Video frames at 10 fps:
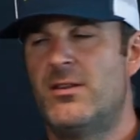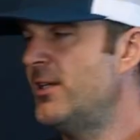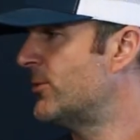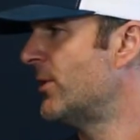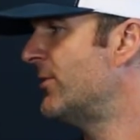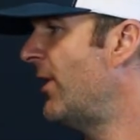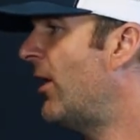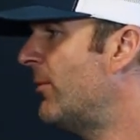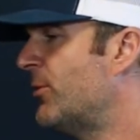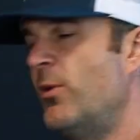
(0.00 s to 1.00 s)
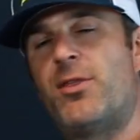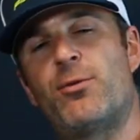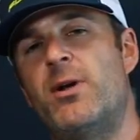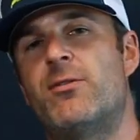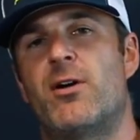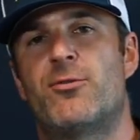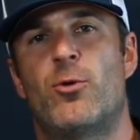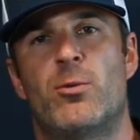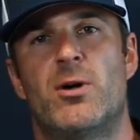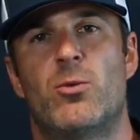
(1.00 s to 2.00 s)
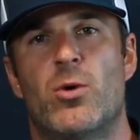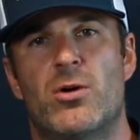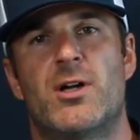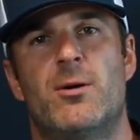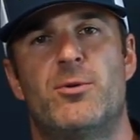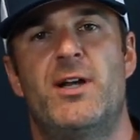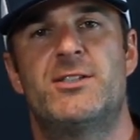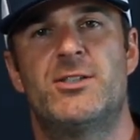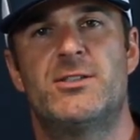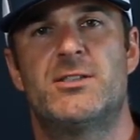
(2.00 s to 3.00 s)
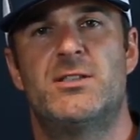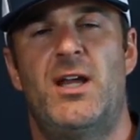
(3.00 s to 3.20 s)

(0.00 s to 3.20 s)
These were developed with three of our former World Cup racers,